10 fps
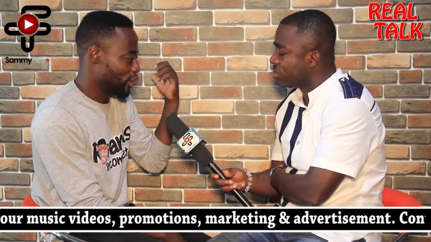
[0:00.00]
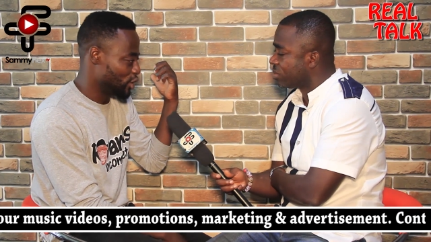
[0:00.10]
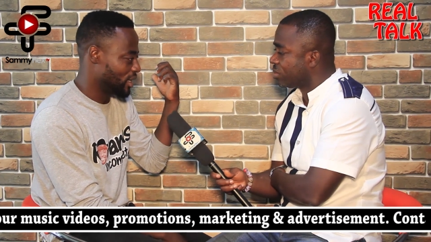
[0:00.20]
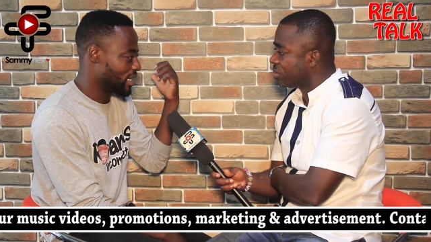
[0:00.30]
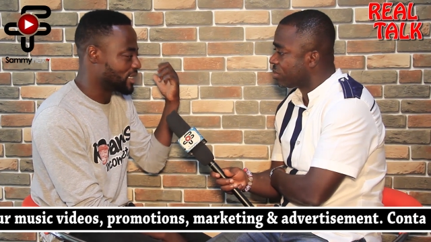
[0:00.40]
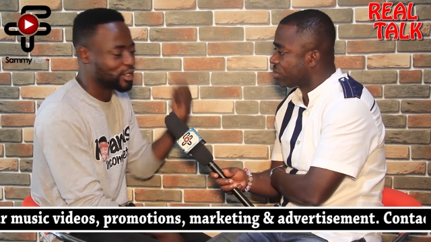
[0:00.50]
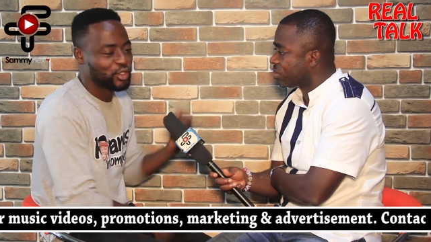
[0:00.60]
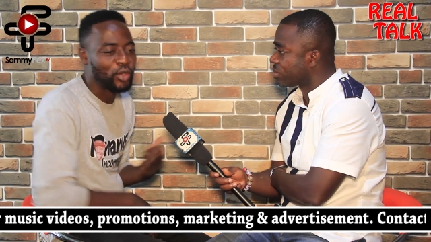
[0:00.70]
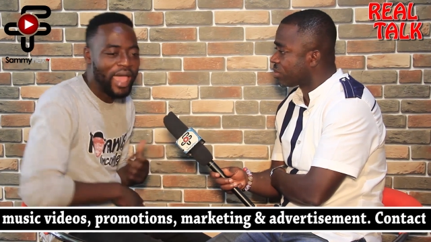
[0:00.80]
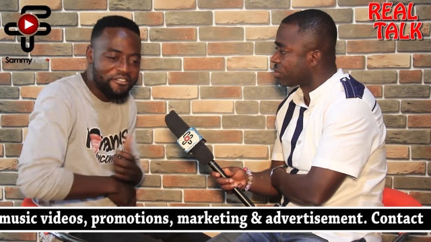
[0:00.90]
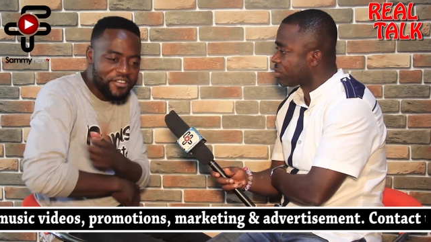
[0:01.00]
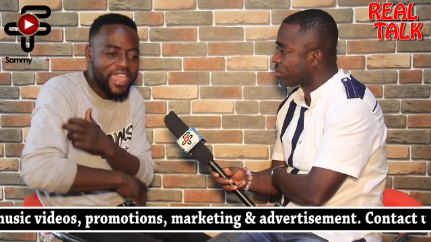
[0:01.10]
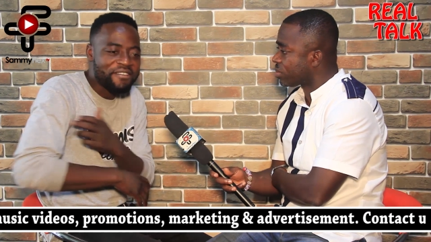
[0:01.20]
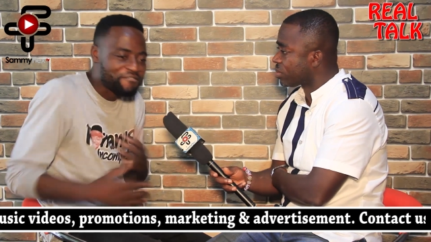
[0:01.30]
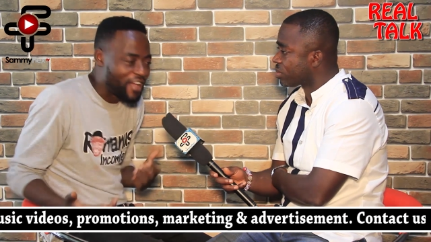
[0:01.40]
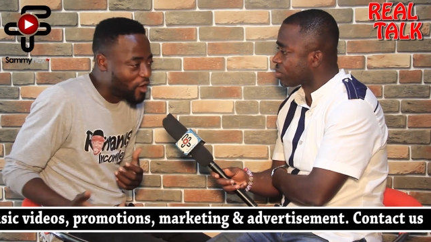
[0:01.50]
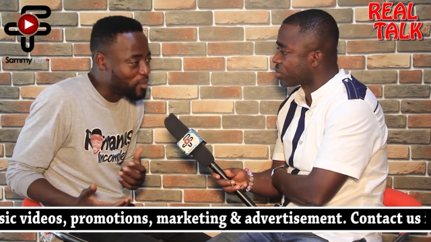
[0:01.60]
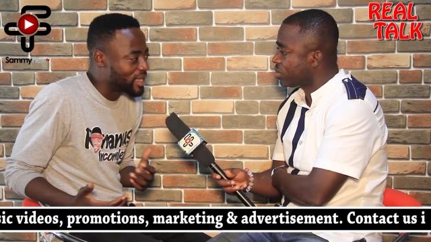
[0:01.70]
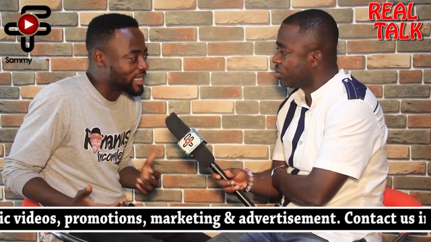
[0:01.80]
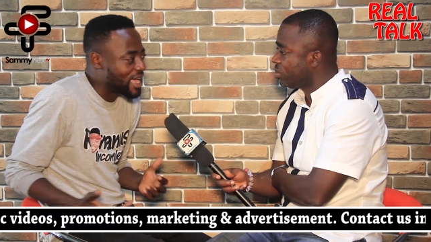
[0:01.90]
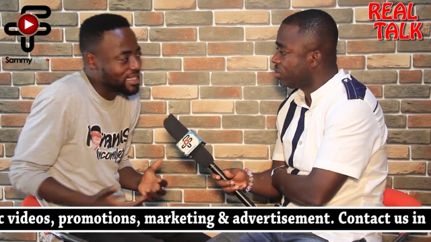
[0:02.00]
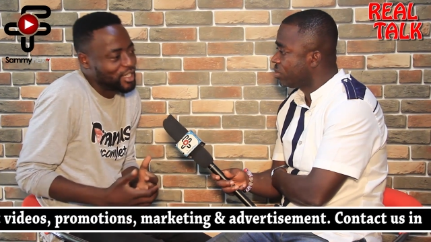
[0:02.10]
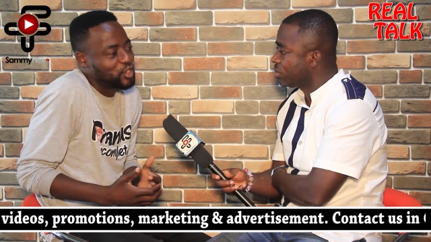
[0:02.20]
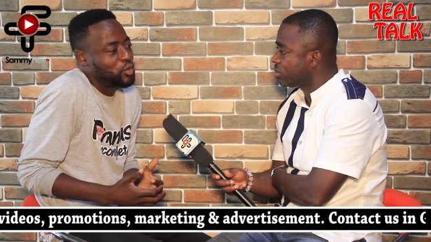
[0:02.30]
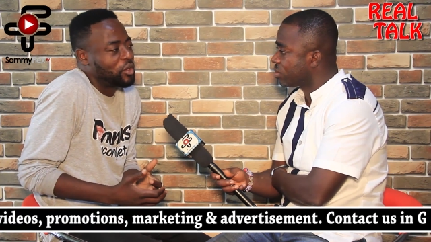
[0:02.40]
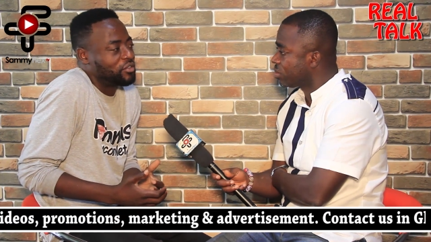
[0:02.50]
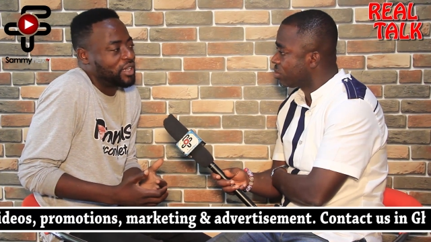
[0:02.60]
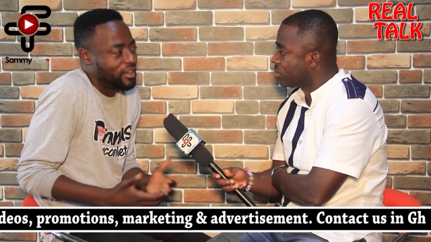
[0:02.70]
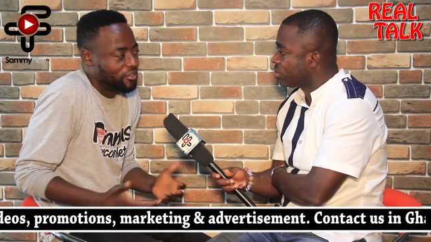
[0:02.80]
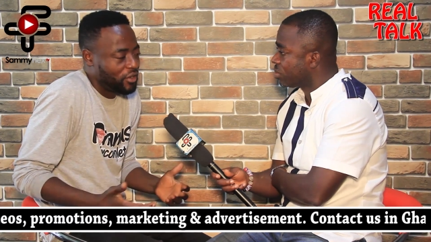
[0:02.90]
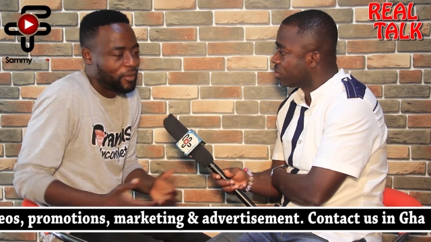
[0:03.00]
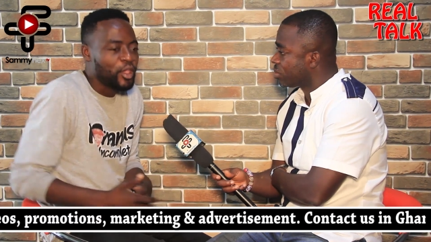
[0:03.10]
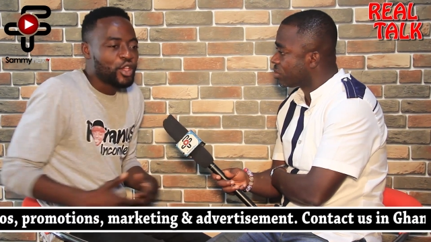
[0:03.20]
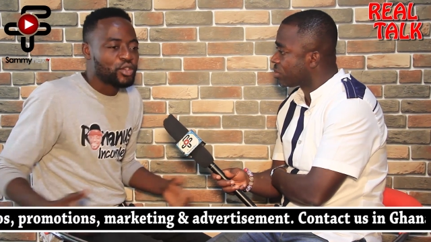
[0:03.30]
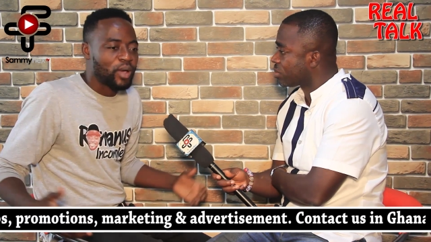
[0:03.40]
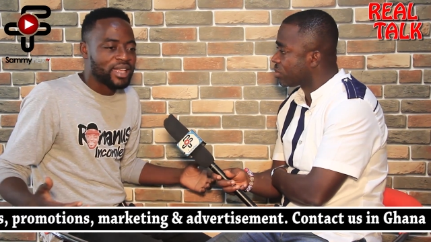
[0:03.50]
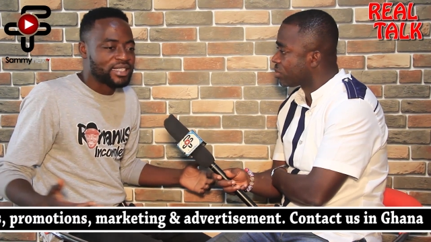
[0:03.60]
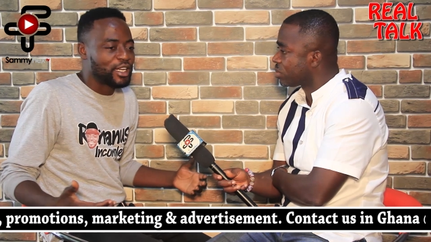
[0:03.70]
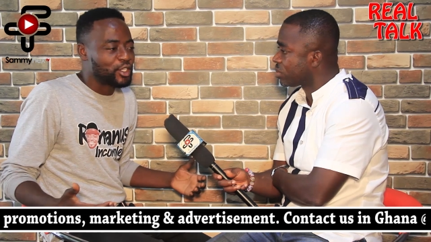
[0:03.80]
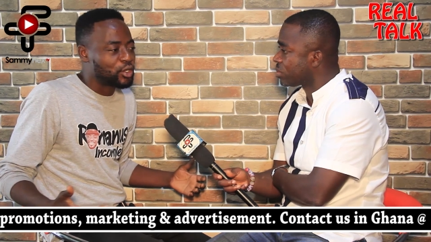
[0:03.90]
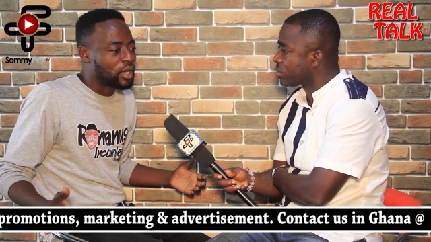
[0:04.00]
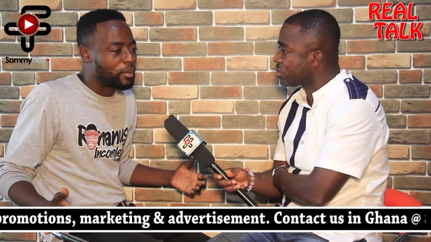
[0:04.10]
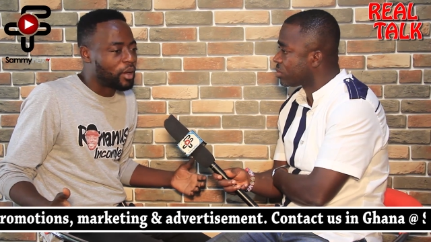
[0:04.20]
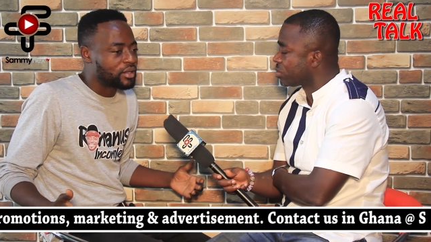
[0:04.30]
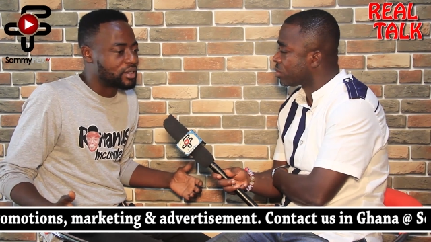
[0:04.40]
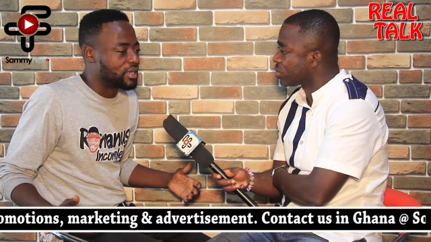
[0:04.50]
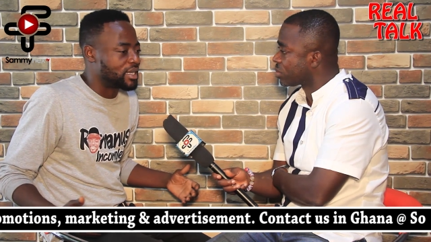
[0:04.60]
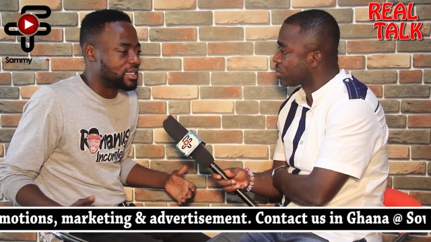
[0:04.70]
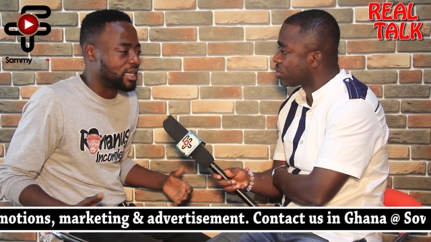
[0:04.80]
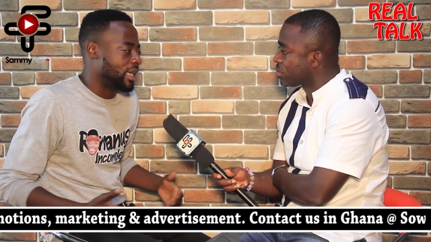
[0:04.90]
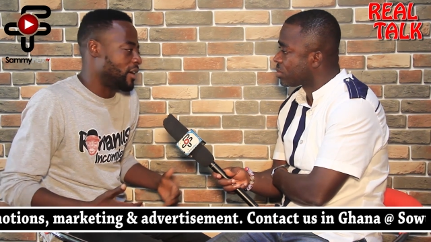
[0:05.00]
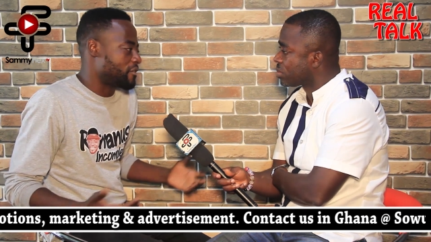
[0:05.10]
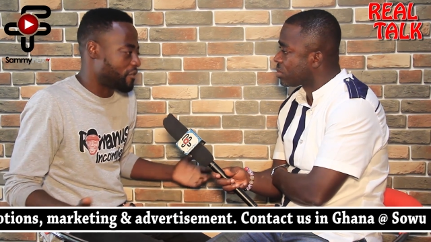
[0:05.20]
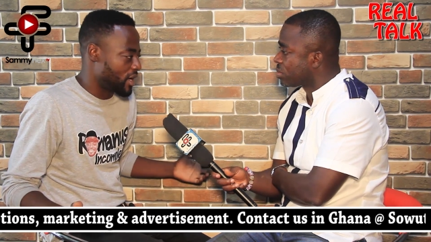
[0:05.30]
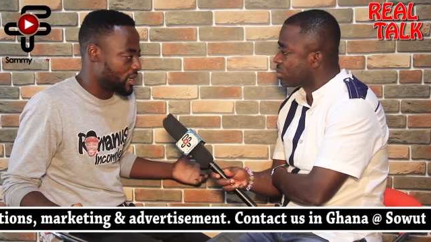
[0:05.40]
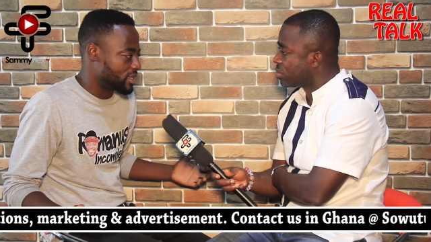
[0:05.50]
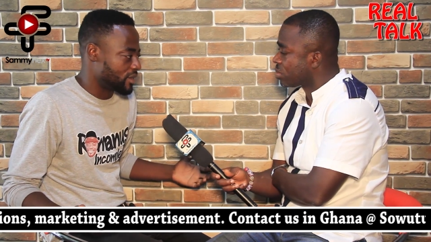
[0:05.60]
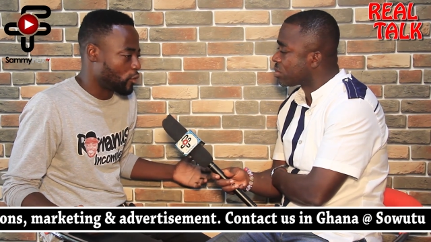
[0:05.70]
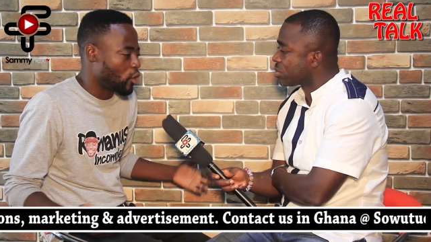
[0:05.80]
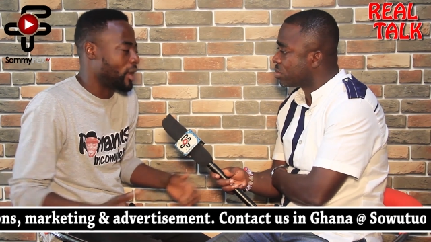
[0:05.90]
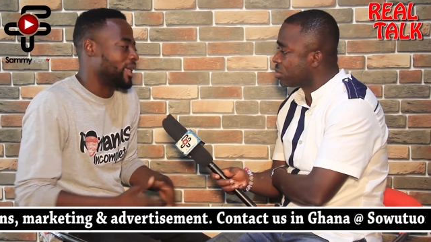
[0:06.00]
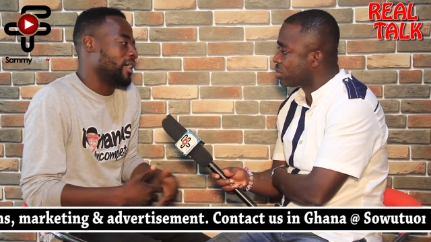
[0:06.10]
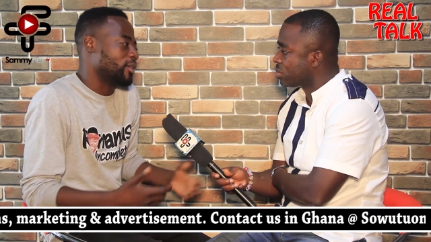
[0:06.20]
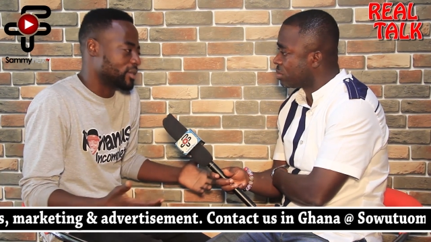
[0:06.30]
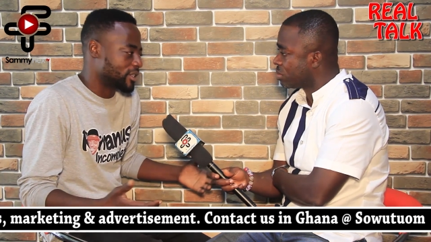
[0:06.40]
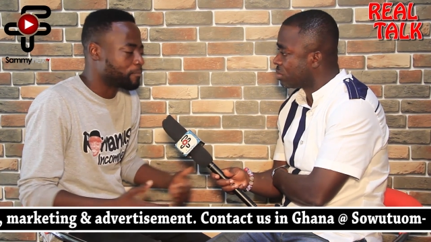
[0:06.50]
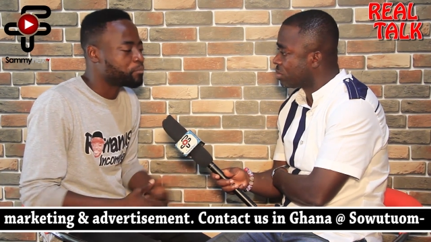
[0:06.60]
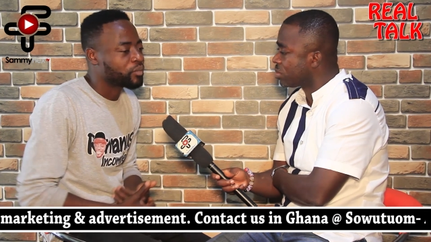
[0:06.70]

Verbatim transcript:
Speaker 1: You get it. So every environment has its way of delivery. So I said a joke about, let's say, girlfriends or girls.